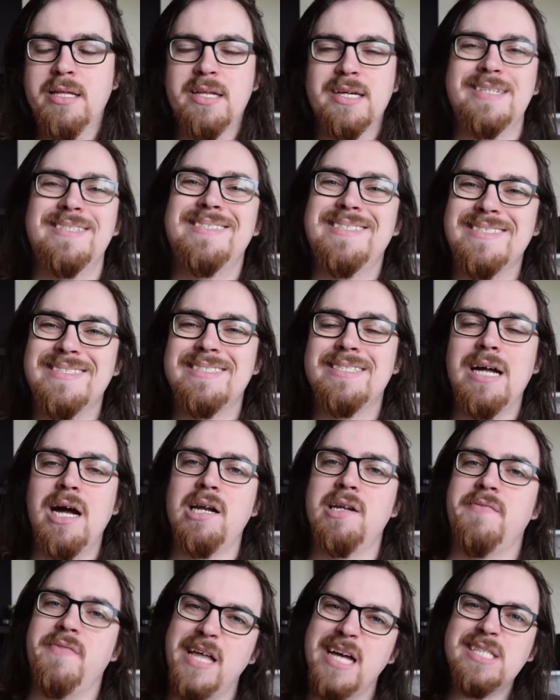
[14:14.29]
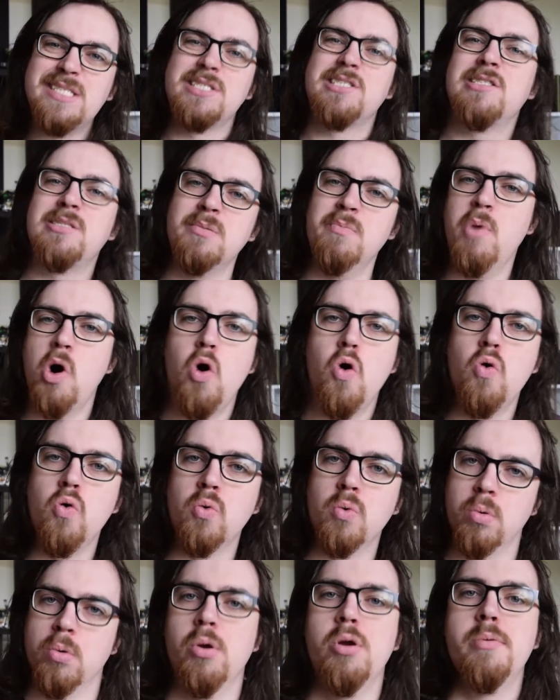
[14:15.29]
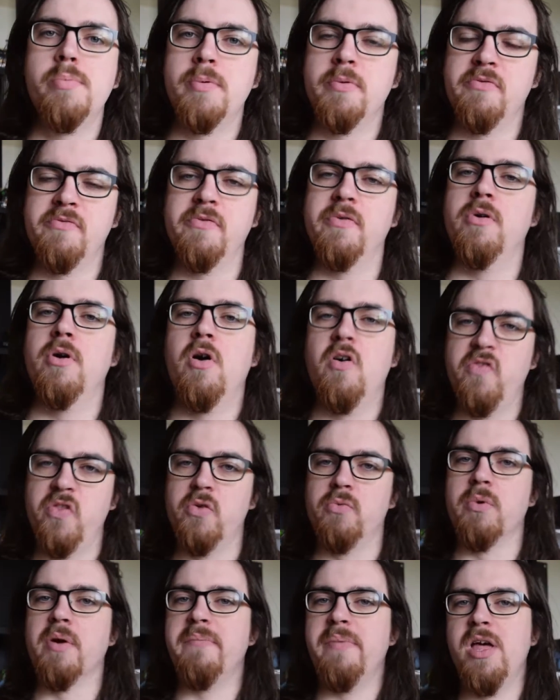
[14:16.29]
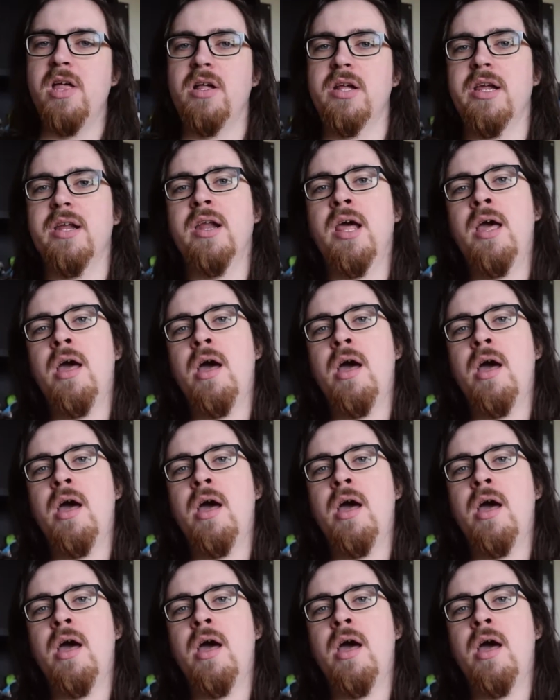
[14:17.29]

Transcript: Like it's the start of that small group of the rebellion.